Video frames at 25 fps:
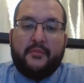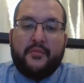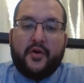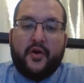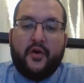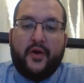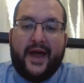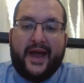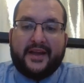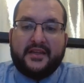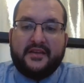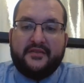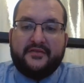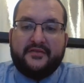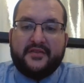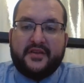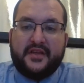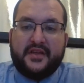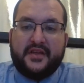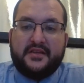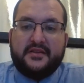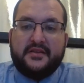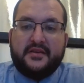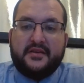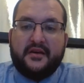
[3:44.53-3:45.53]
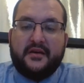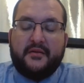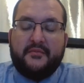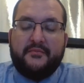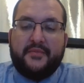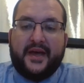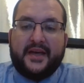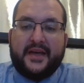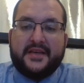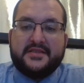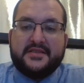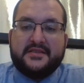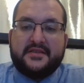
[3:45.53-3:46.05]
proactively to
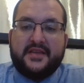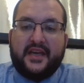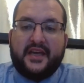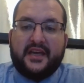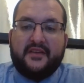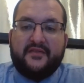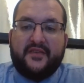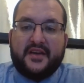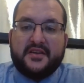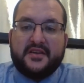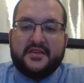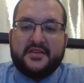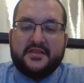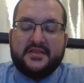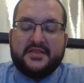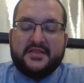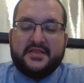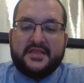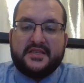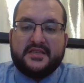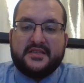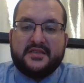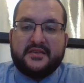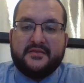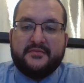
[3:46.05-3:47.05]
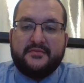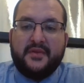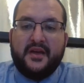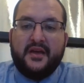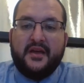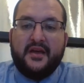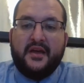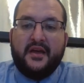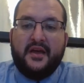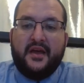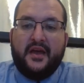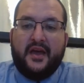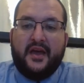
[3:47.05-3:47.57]
best take advantage of the system
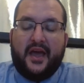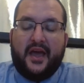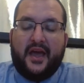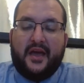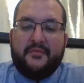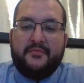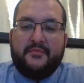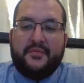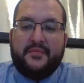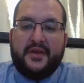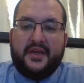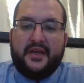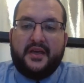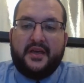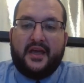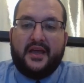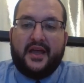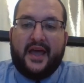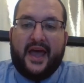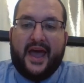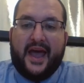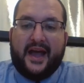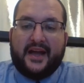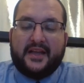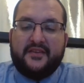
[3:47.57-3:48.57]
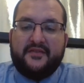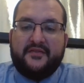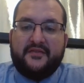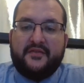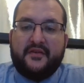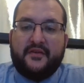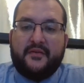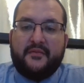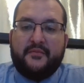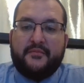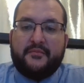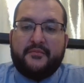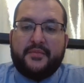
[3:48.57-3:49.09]
and be an
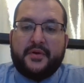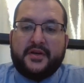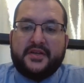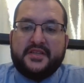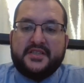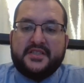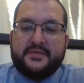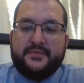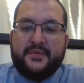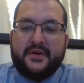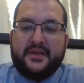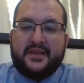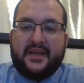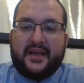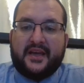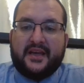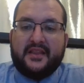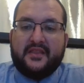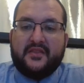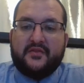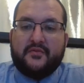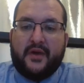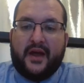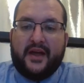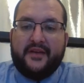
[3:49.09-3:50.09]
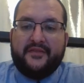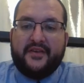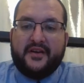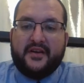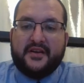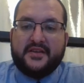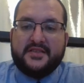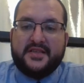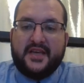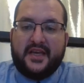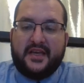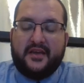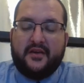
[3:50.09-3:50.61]
active participant and thrive here
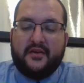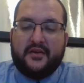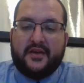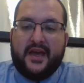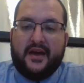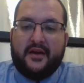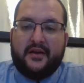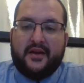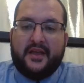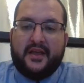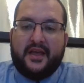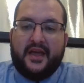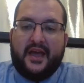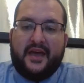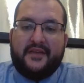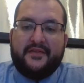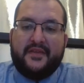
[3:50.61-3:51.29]
in San Diego County.